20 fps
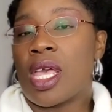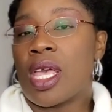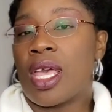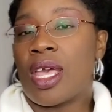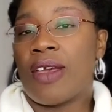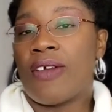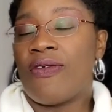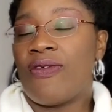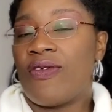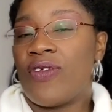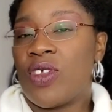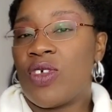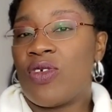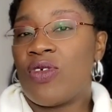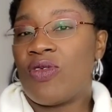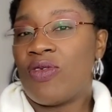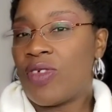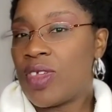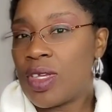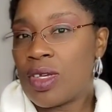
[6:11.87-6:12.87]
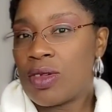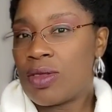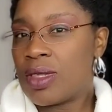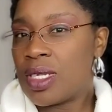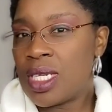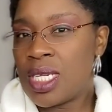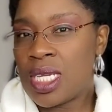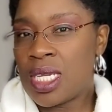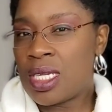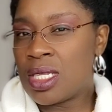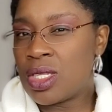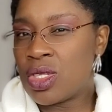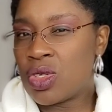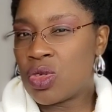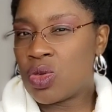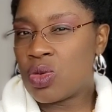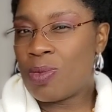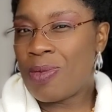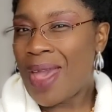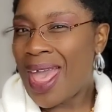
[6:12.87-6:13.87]
If you feel the need
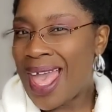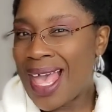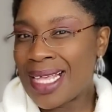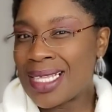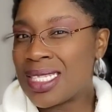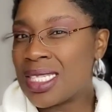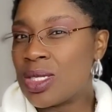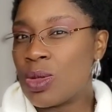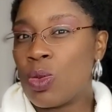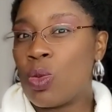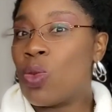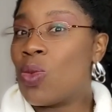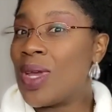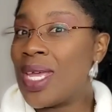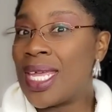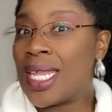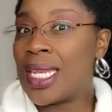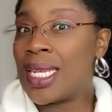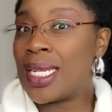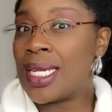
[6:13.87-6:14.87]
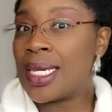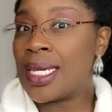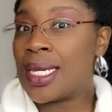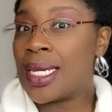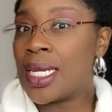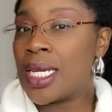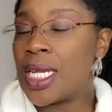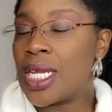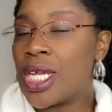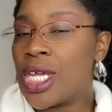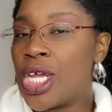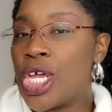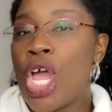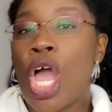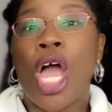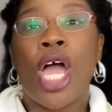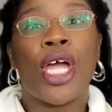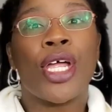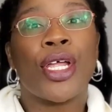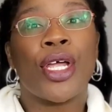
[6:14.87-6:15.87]
to pass some wind,
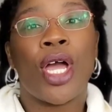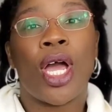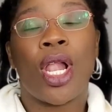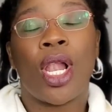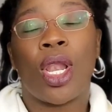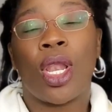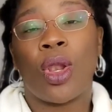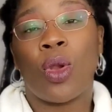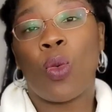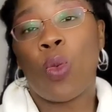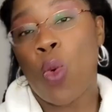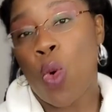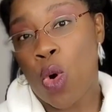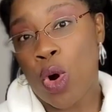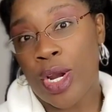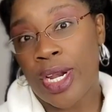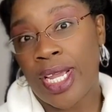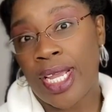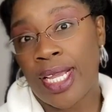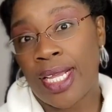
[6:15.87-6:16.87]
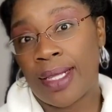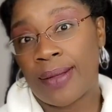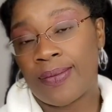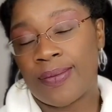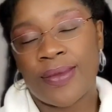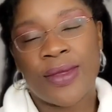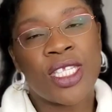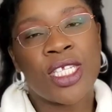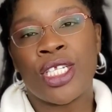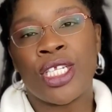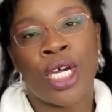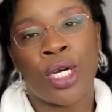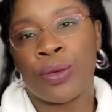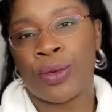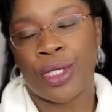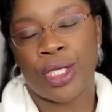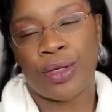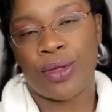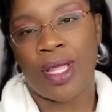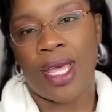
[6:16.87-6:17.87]
warning, don't
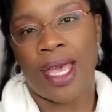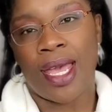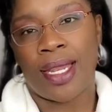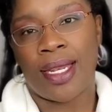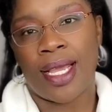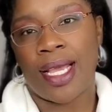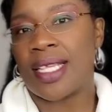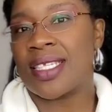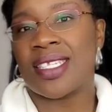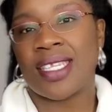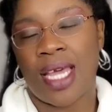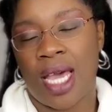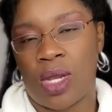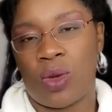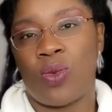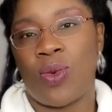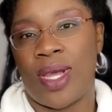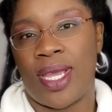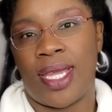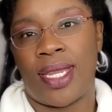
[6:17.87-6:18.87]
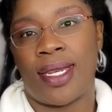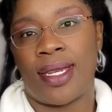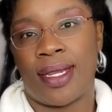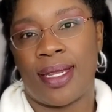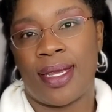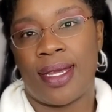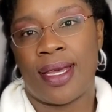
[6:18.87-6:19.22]
do that. It's not wind.